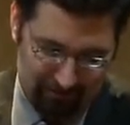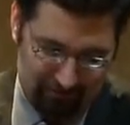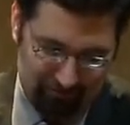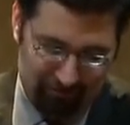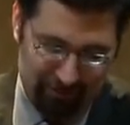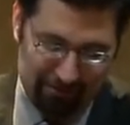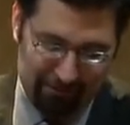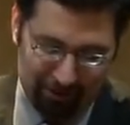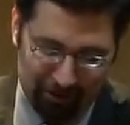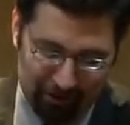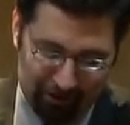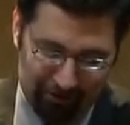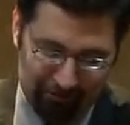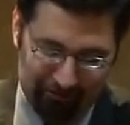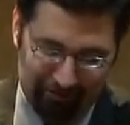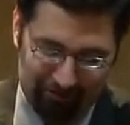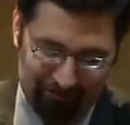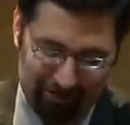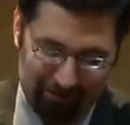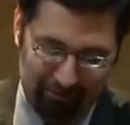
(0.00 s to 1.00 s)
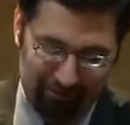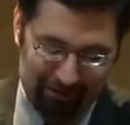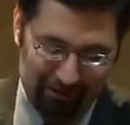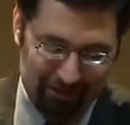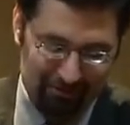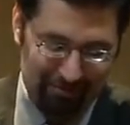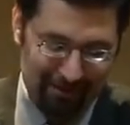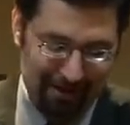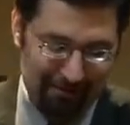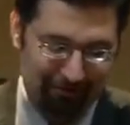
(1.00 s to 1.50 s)
What I'm arguing is that we
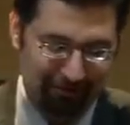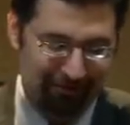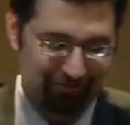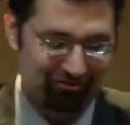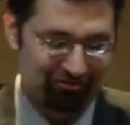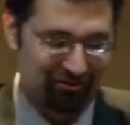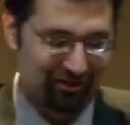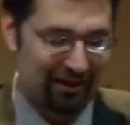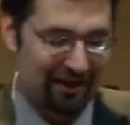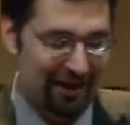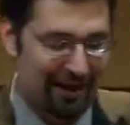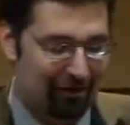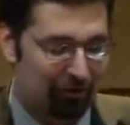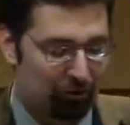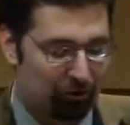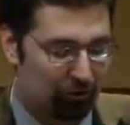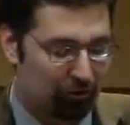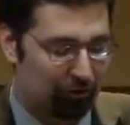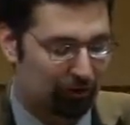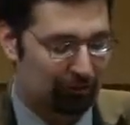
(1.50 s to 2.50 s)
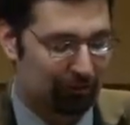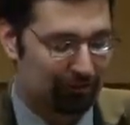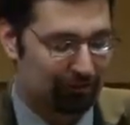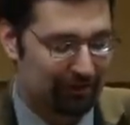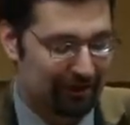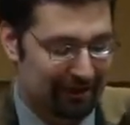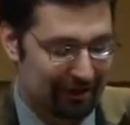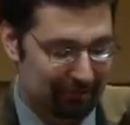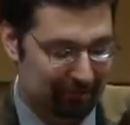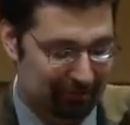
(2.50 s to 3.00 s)
need to be able to see how horrible
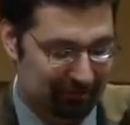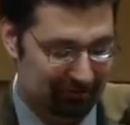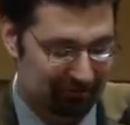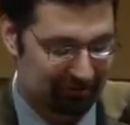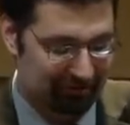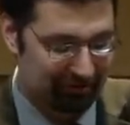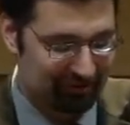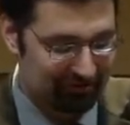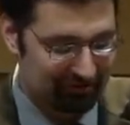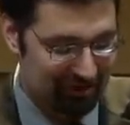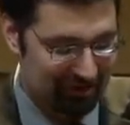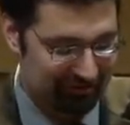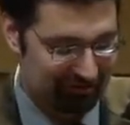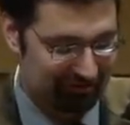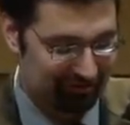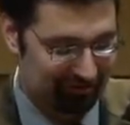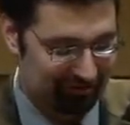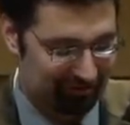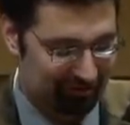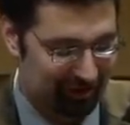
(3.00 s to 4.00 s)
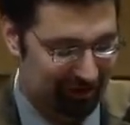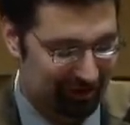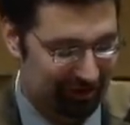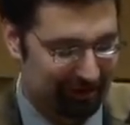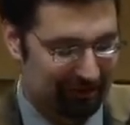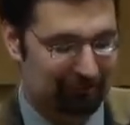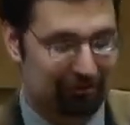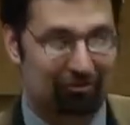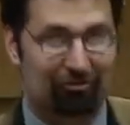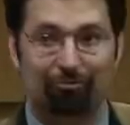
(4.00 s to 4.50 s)
non-abortion injustices are
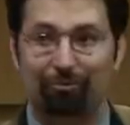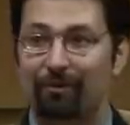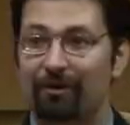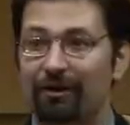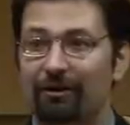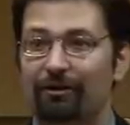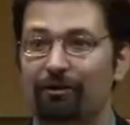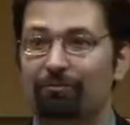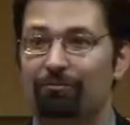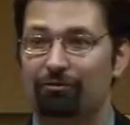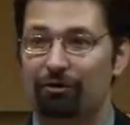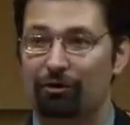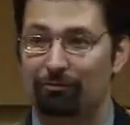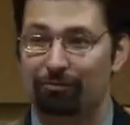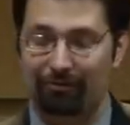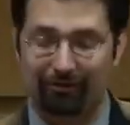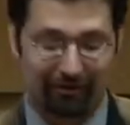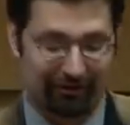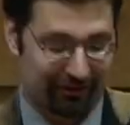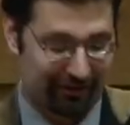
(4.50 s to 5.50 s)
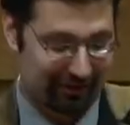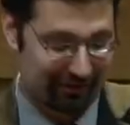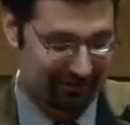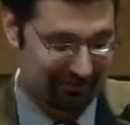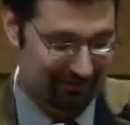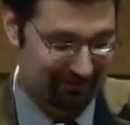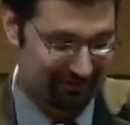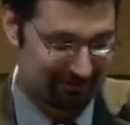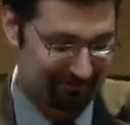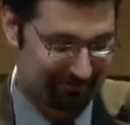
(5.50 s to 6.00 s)
and respond appropriately.
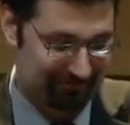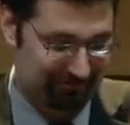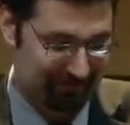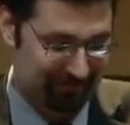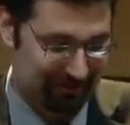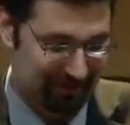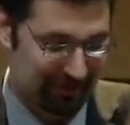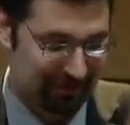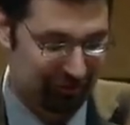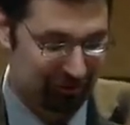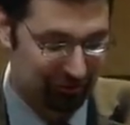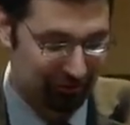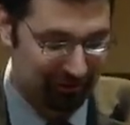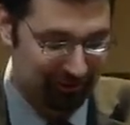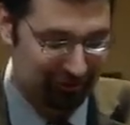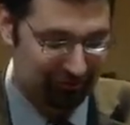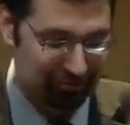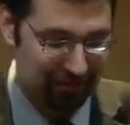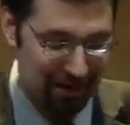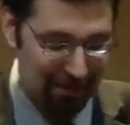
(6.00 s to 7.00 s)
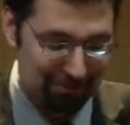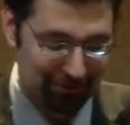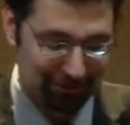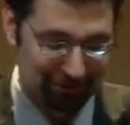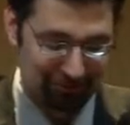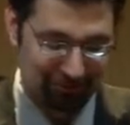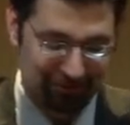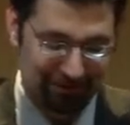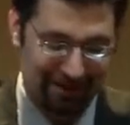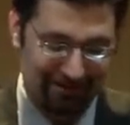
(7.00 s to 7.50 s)
And doing this
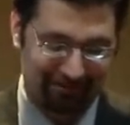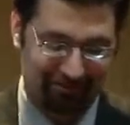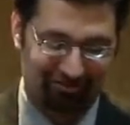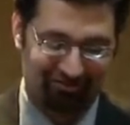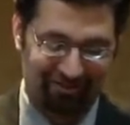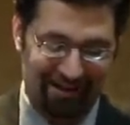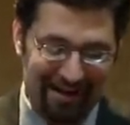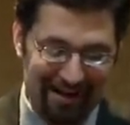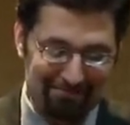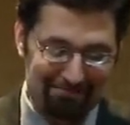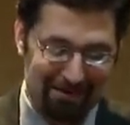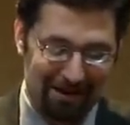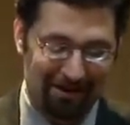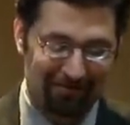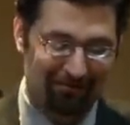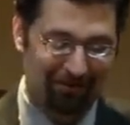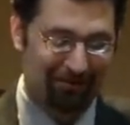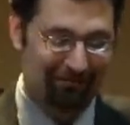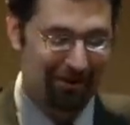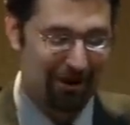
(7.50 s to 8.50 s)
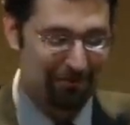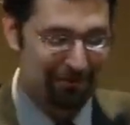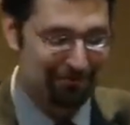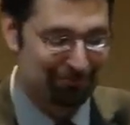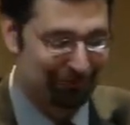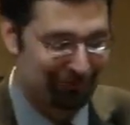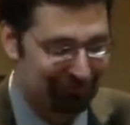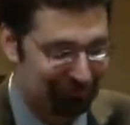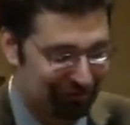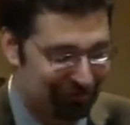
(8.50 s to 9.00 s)
publicly will have a side benefit of helping
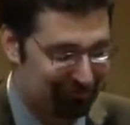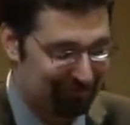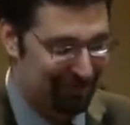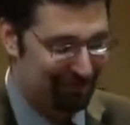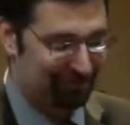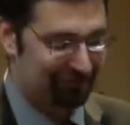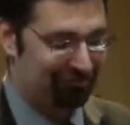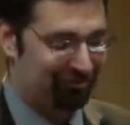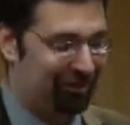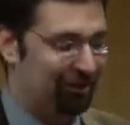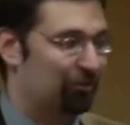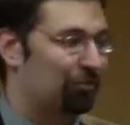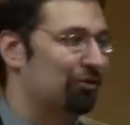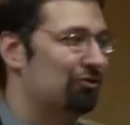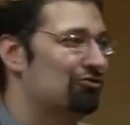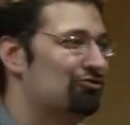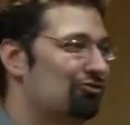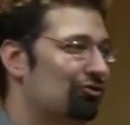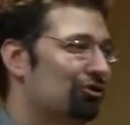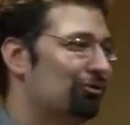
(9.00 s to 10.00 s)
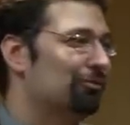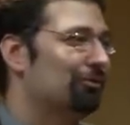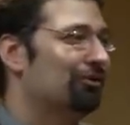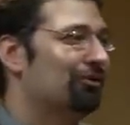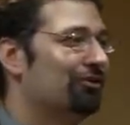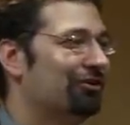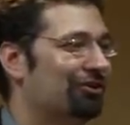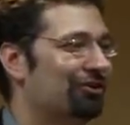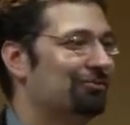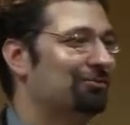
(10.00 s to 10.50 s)
pro-choice people see that we're
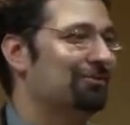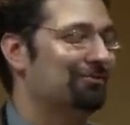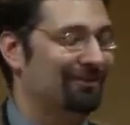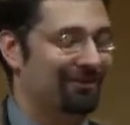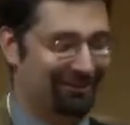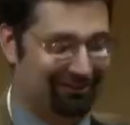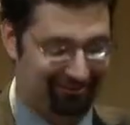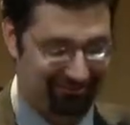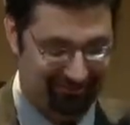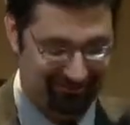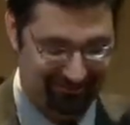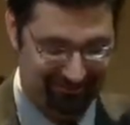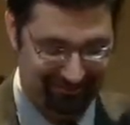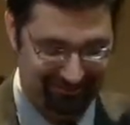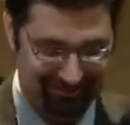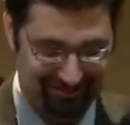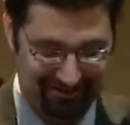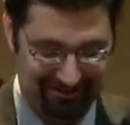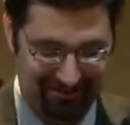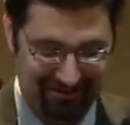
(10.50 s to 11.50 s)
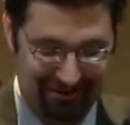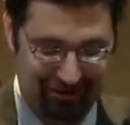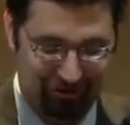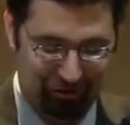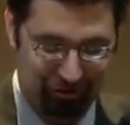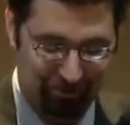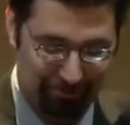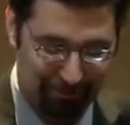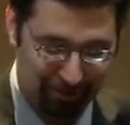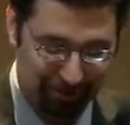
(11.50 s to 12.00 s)
normal human beings
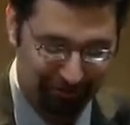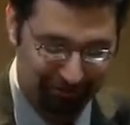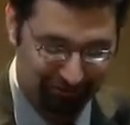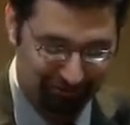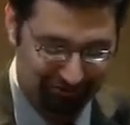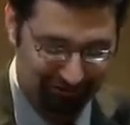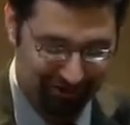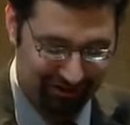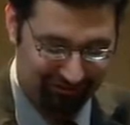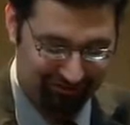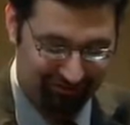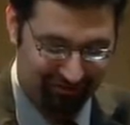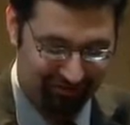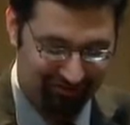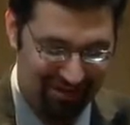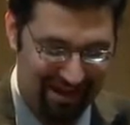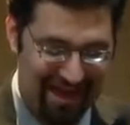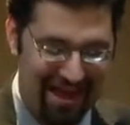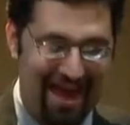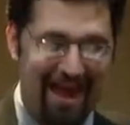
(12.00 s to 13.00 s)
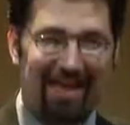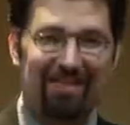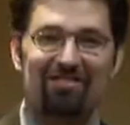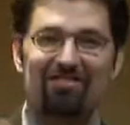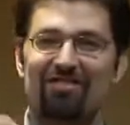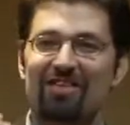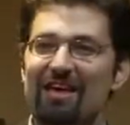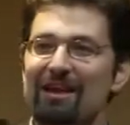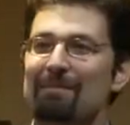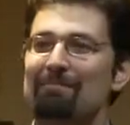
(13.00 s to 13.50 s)
who oppose injustice.
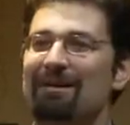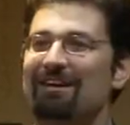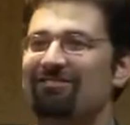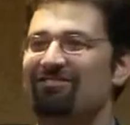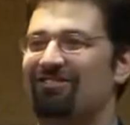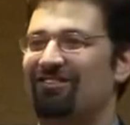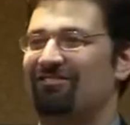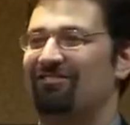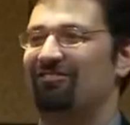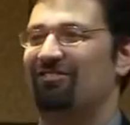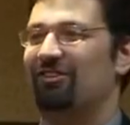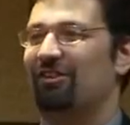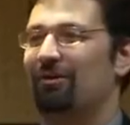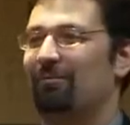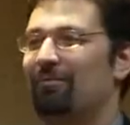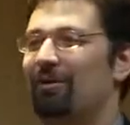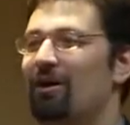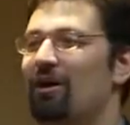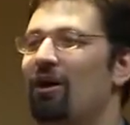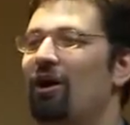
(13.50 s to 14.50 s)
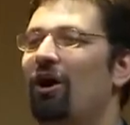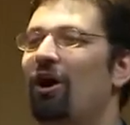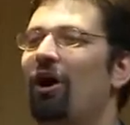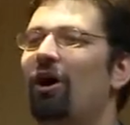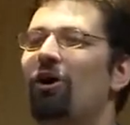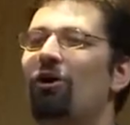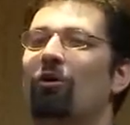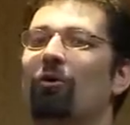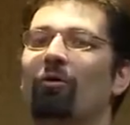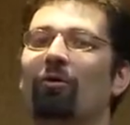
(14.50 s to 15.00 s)
And then it makes sense to them.
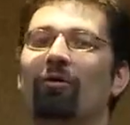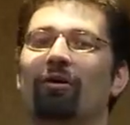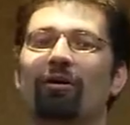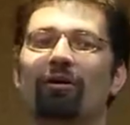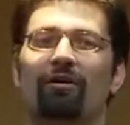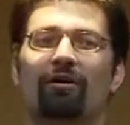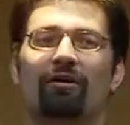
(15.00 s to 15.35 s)
Oh,